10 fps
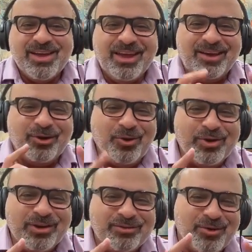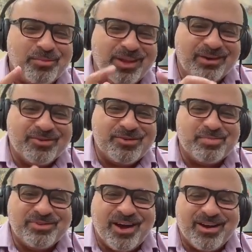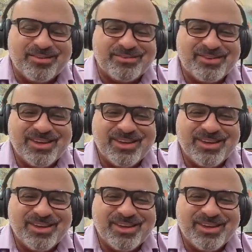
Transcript: including some leadership styles.